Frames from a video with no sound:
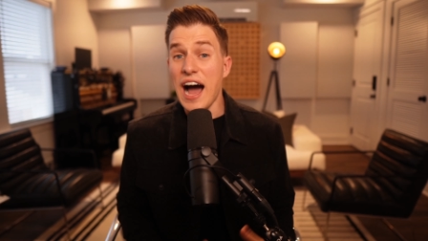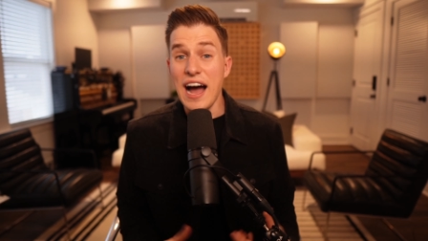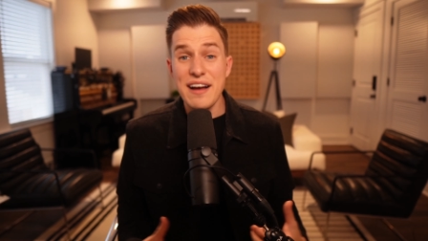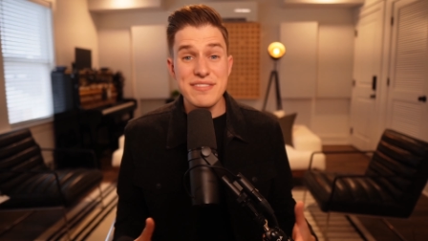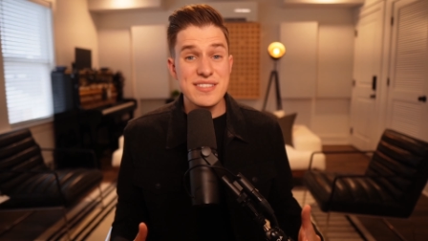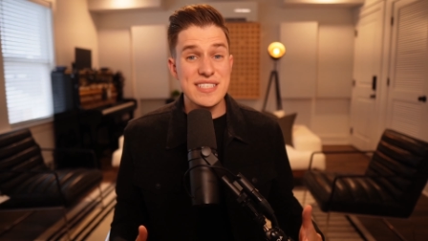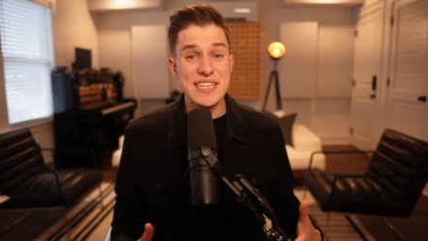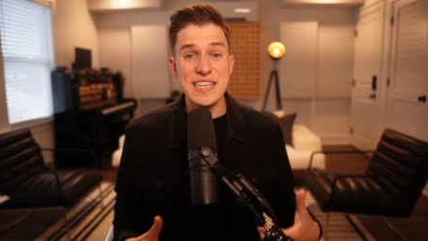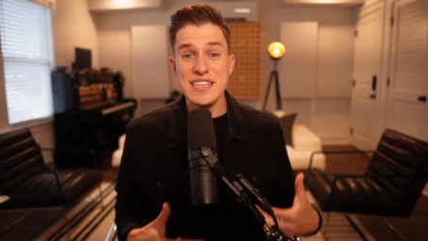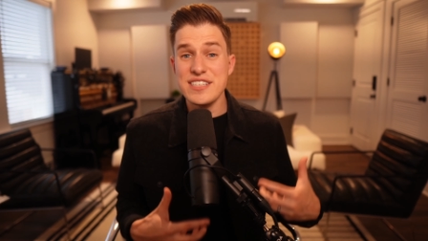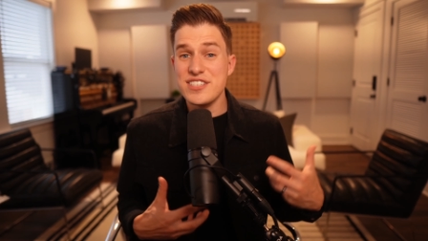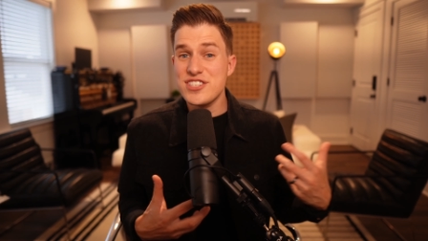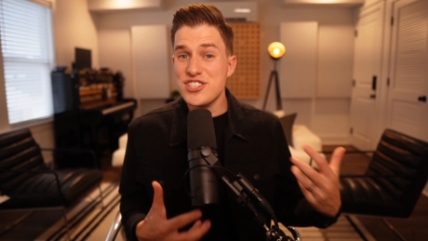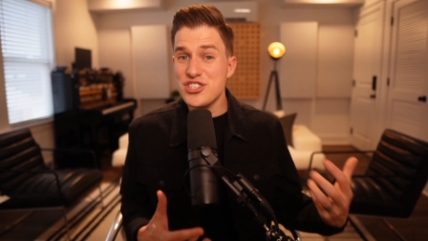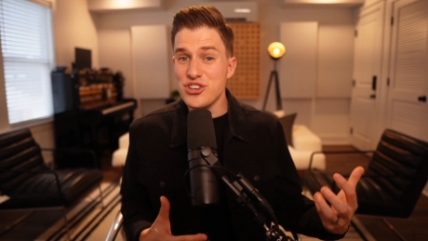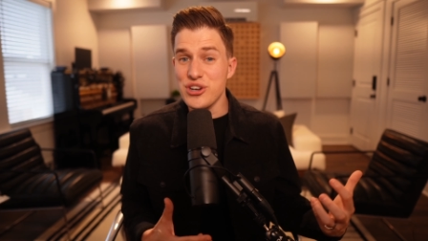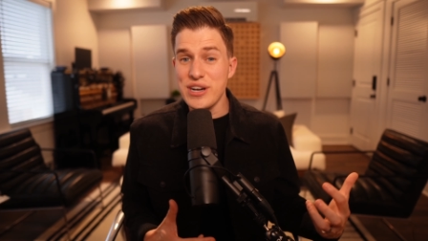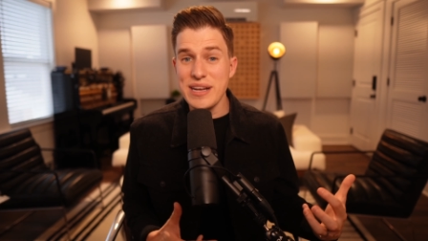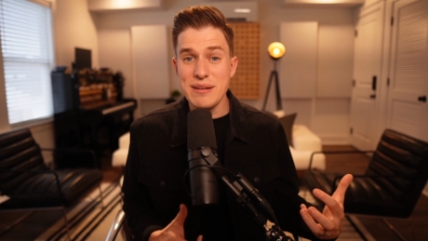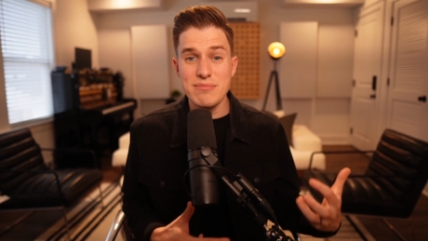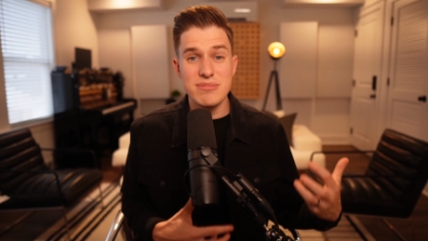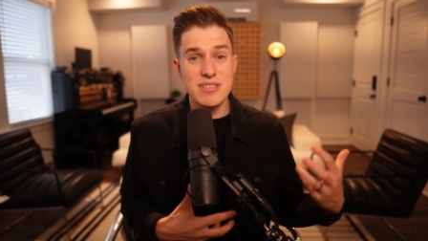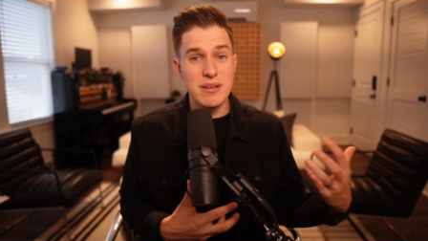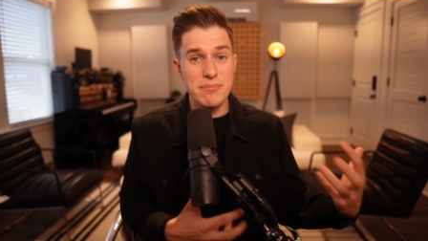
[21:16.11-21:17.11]
I've seen
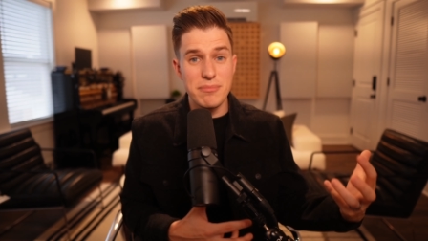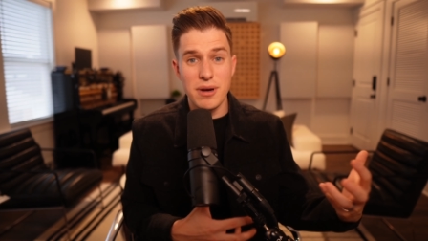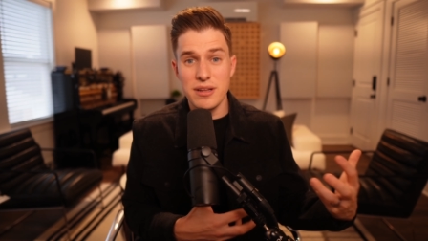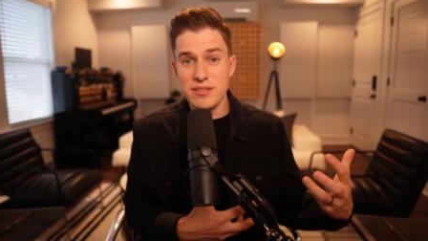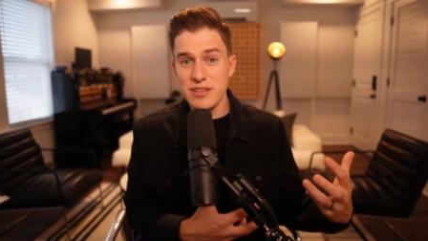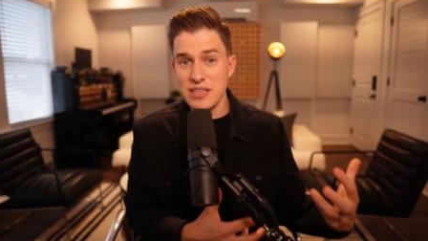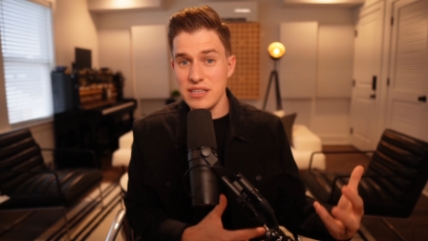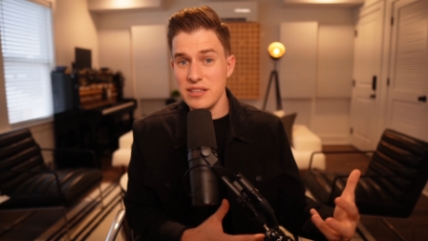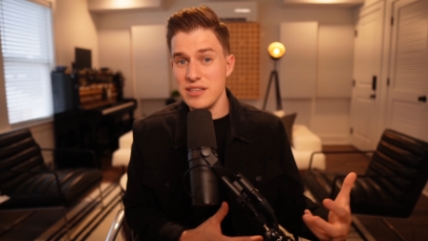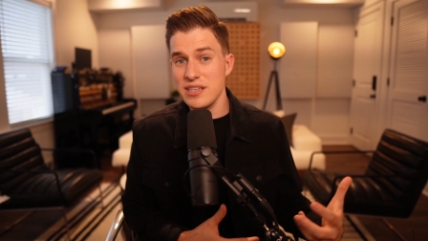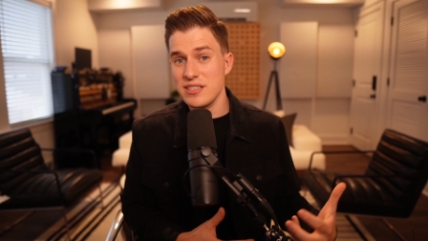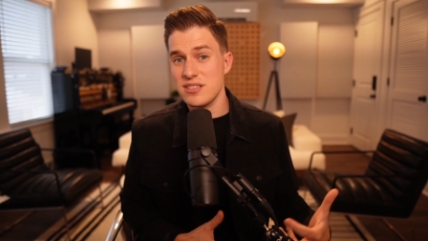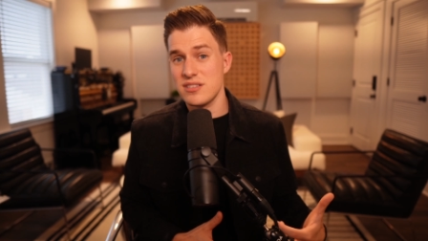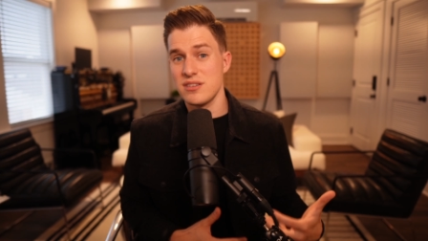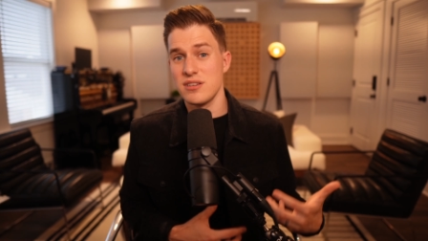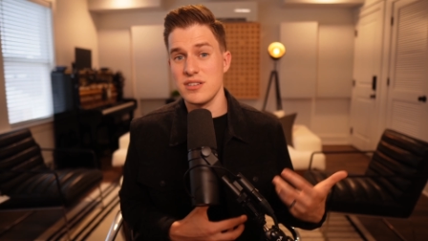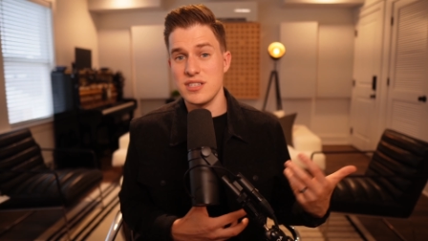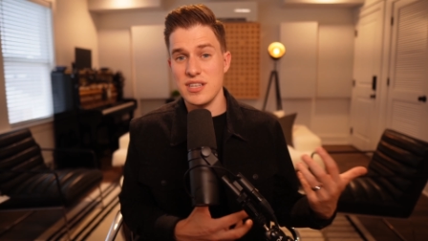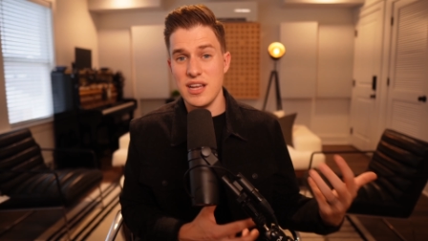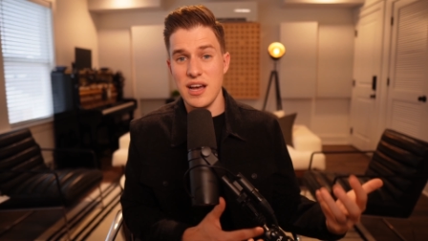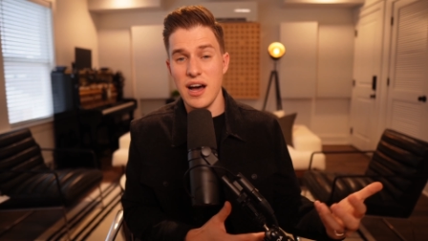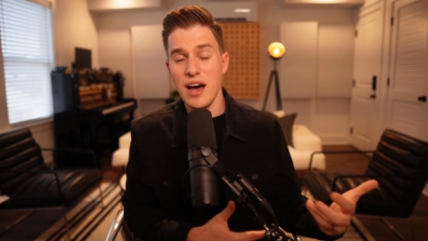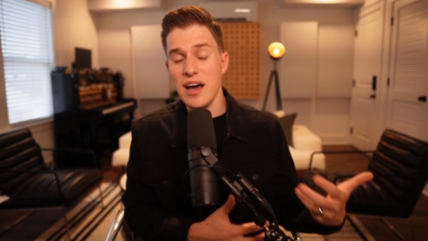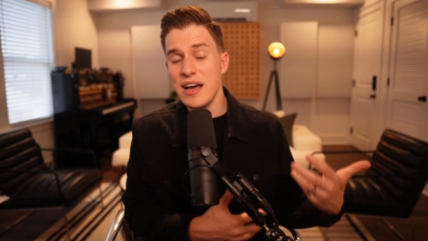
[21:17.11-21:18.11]
streams and monthly
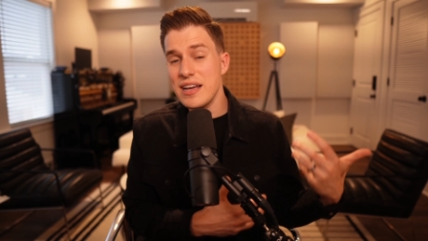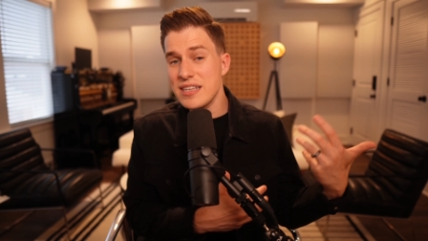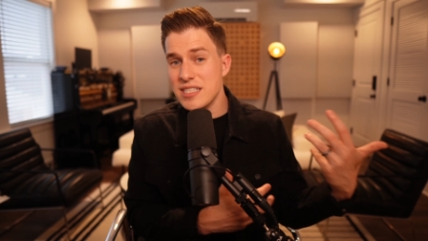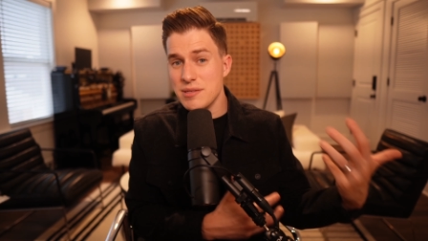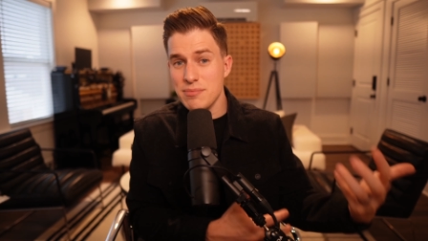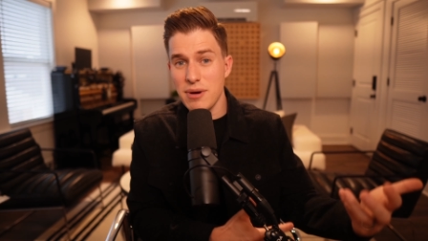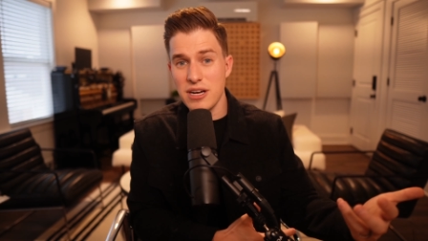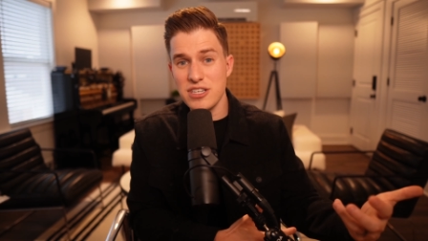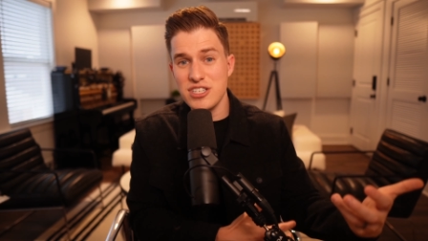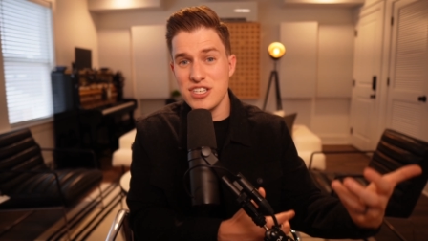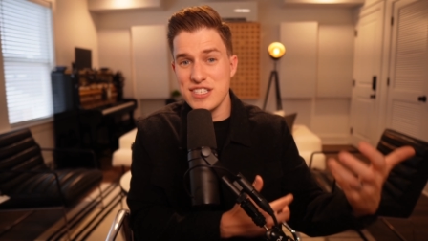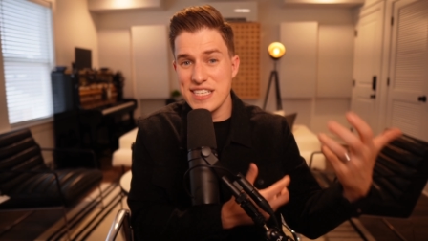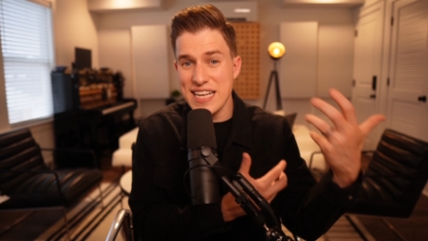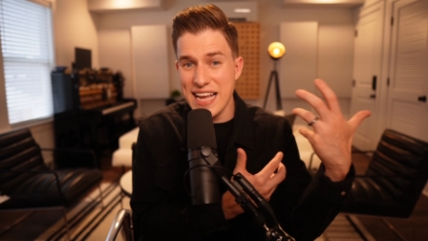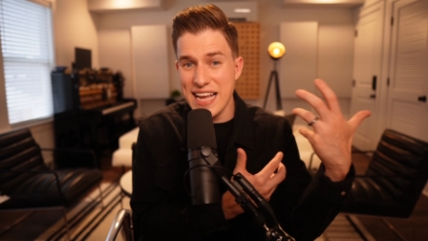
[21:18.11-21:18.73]
listeners cut as much as